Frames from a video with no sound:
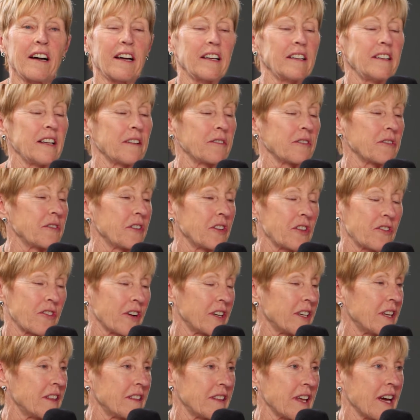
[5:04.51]
I never
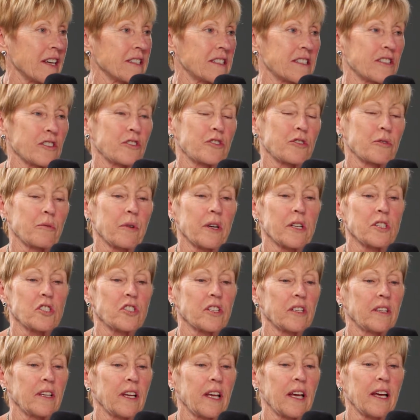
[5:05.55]
regretted that
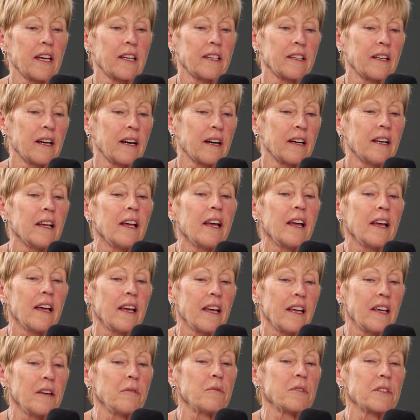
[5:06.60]
situation. Wow. And uh,
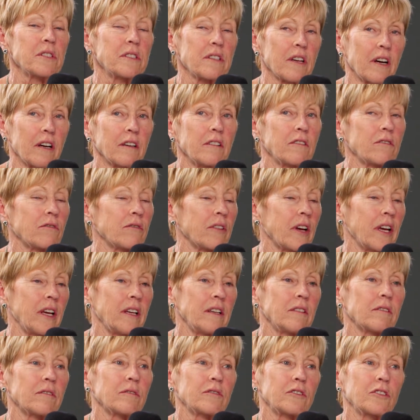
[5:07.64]
he was a
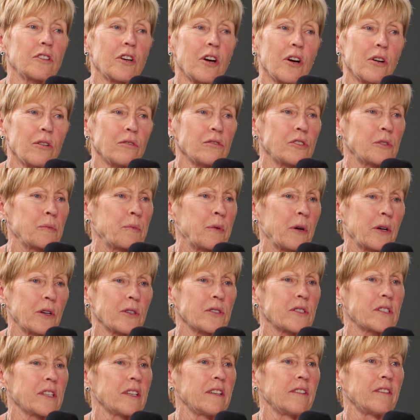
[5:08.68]
great coach,
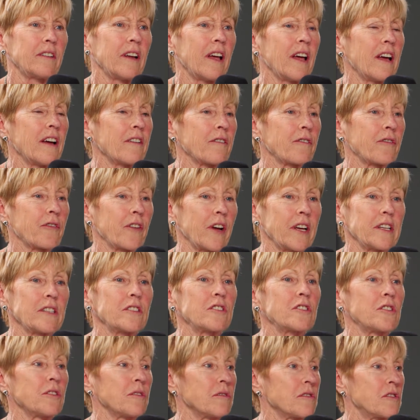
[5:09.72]
person person,
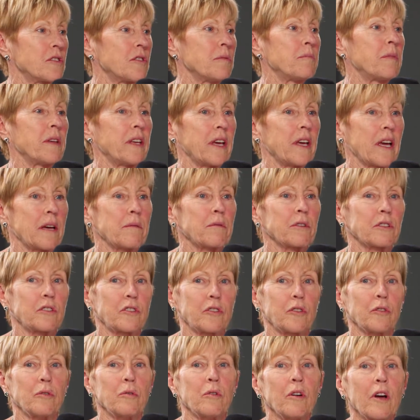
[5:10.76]
friend to, to be able
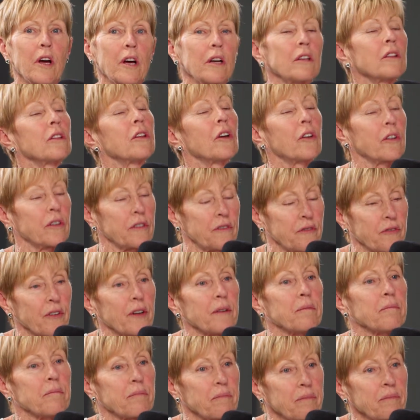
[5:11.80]
to learn from